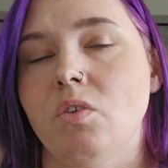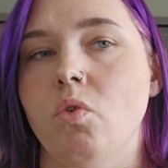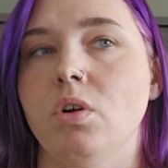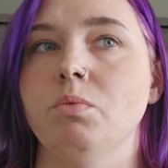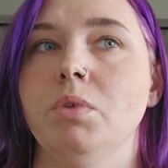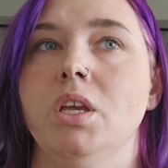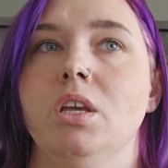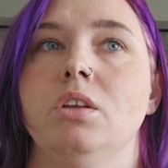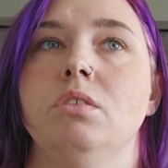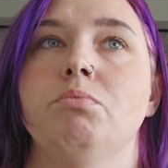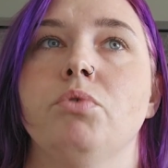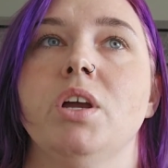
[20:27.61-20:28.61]
or we
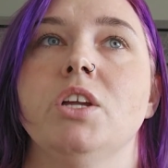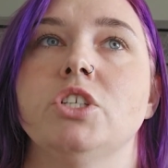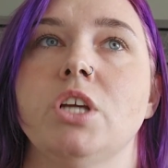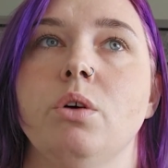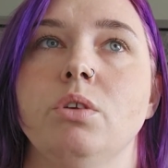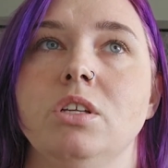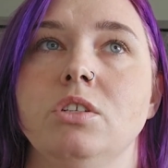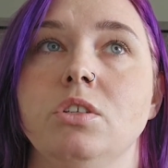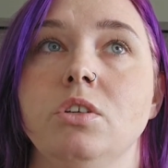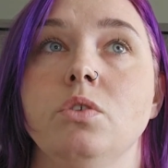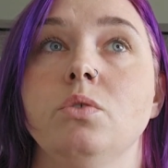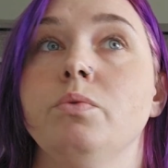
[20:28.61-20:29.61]
can branch out
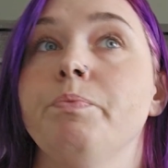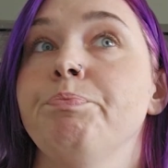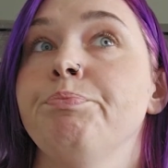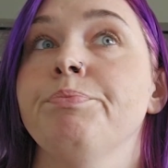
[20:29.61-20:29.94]
into